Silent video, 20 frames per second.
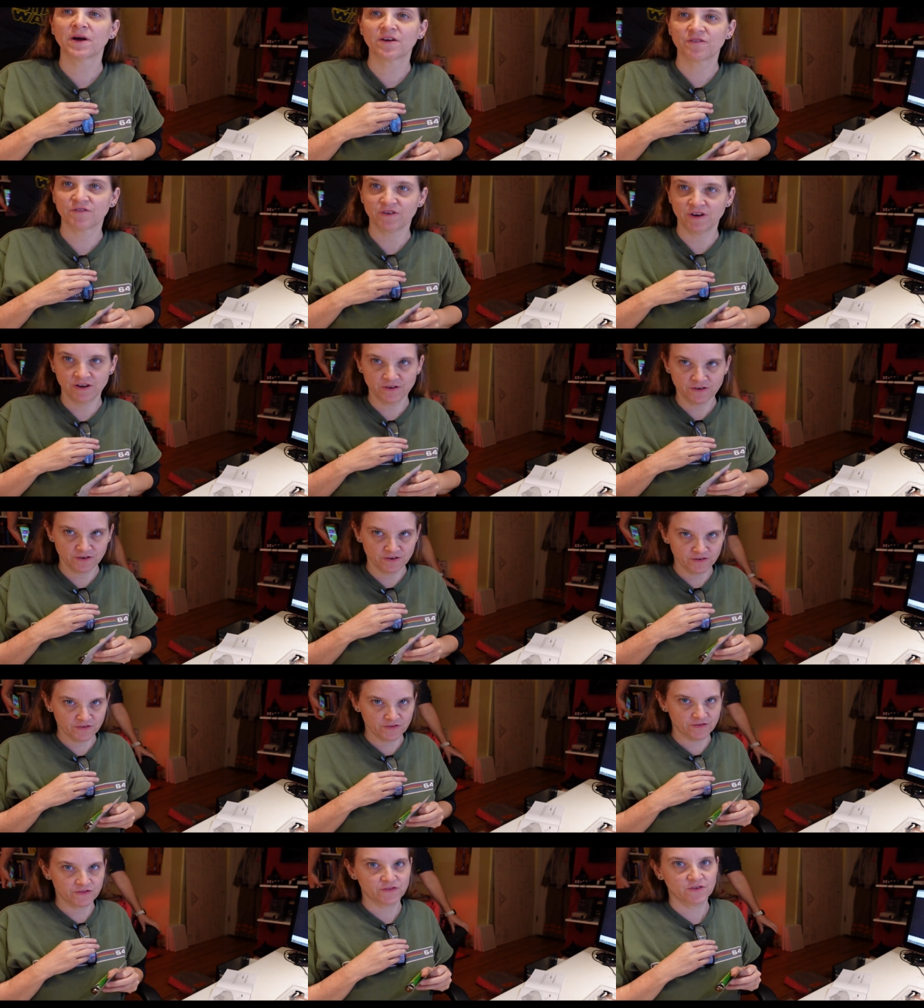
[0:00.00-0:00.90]
my
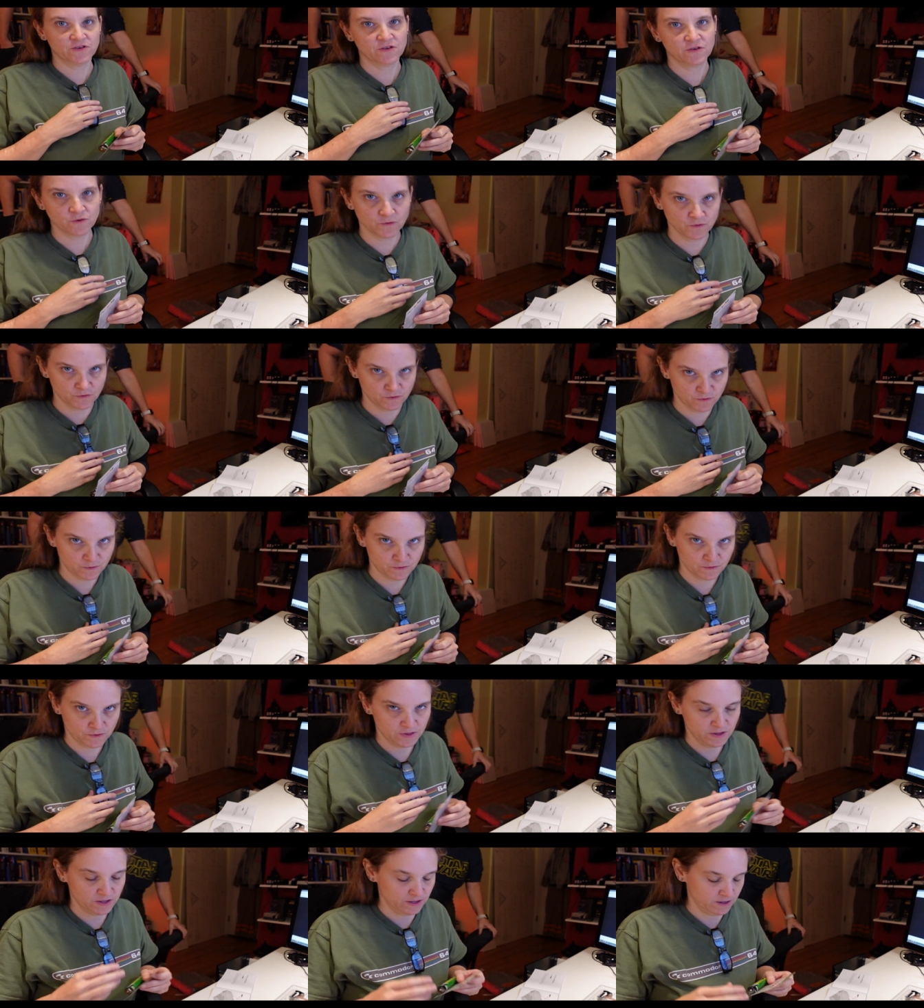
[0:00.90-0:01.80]
readers to
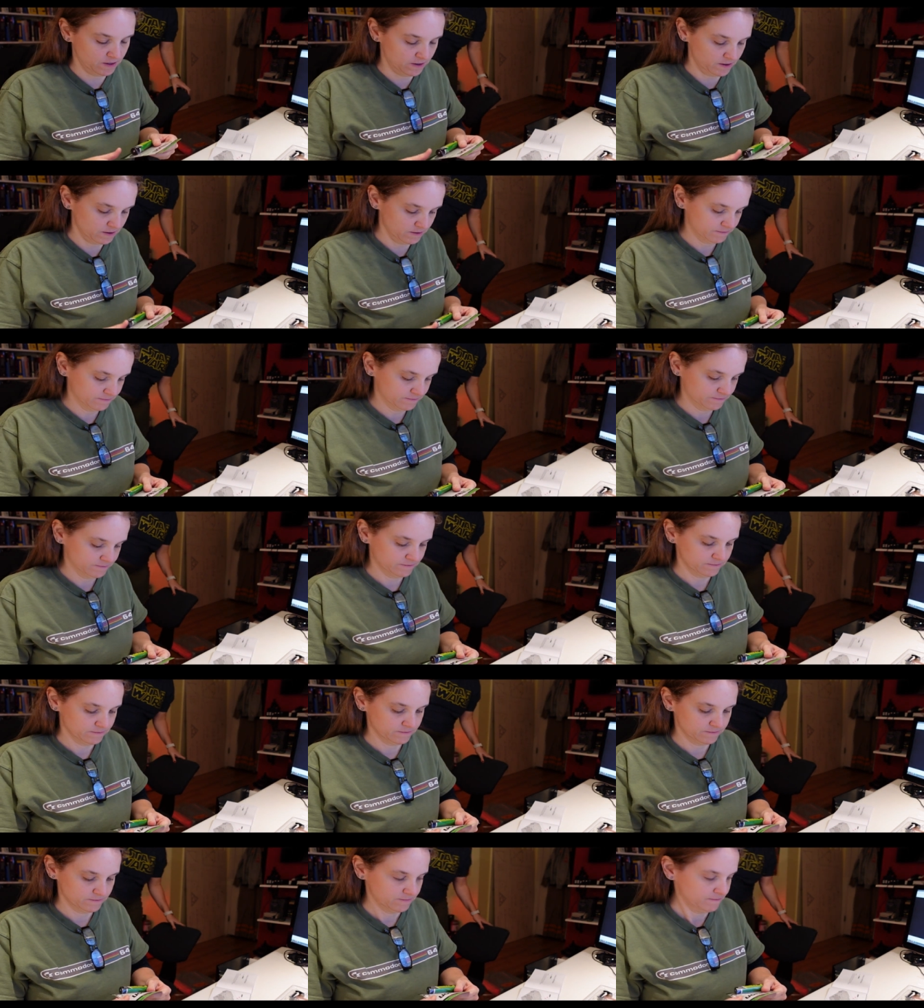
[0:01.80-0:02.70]
the
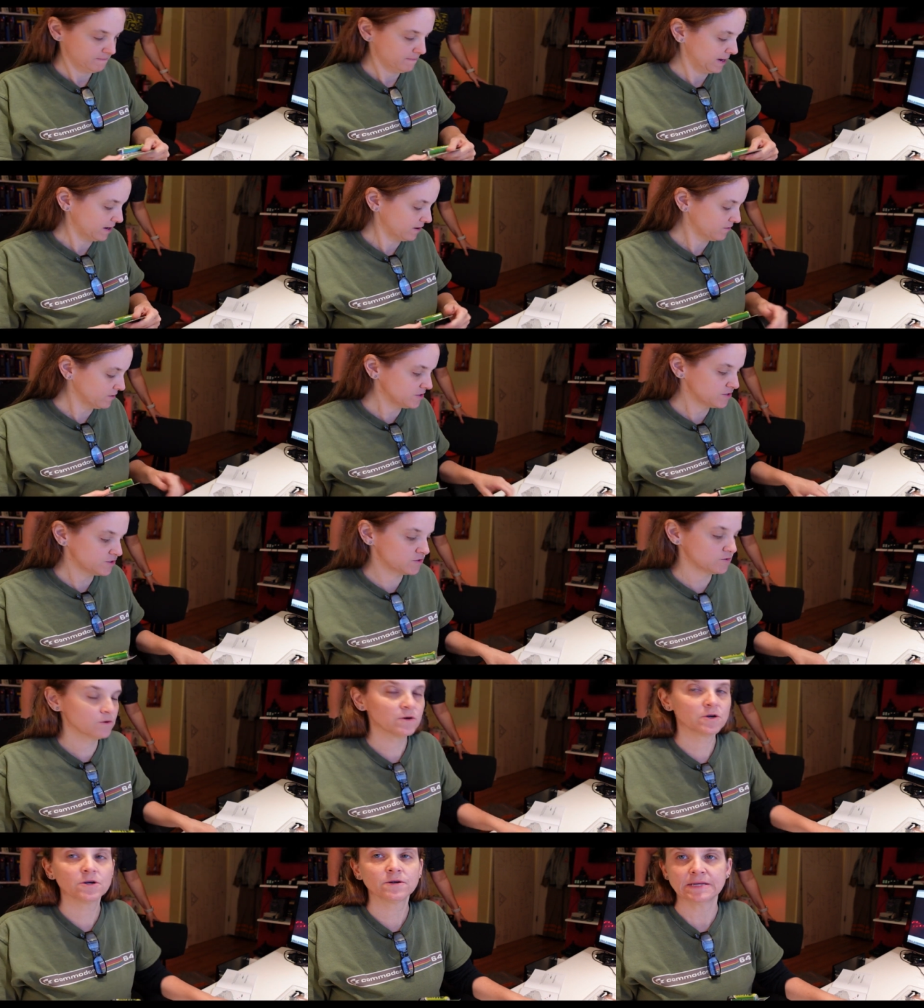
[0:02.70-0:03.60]
battery
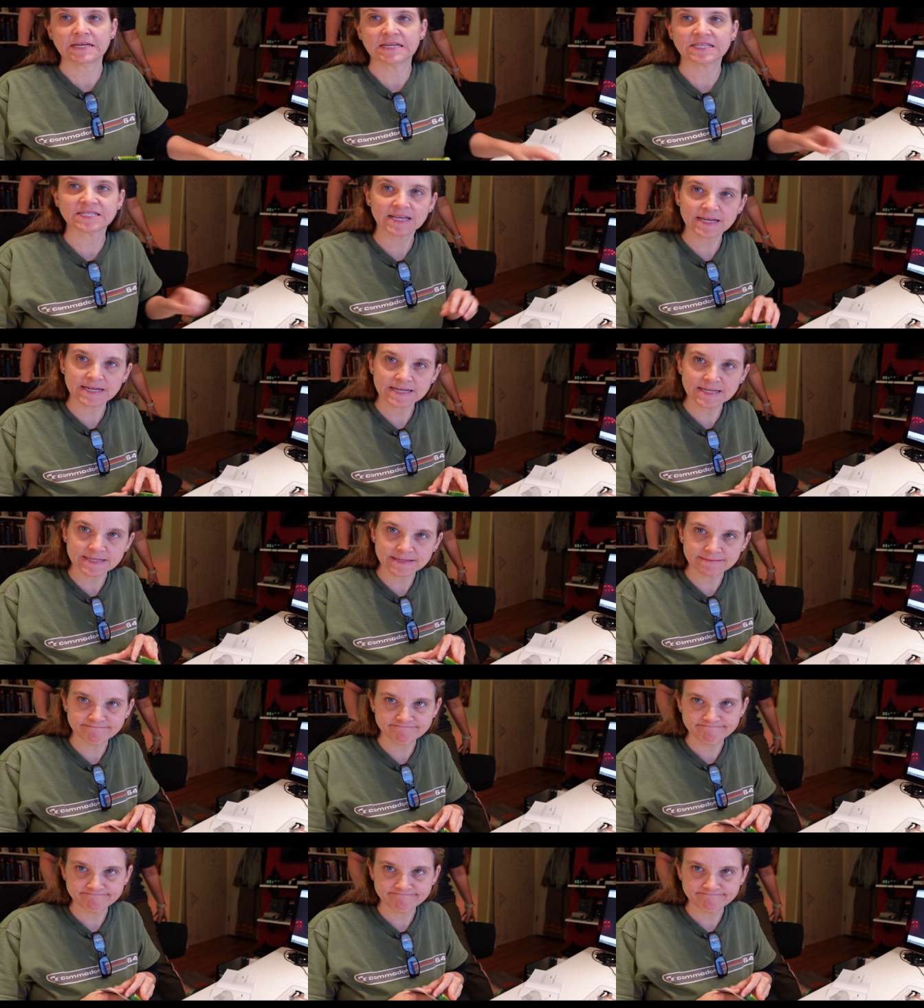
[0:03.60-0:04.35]
store? Yes, I did.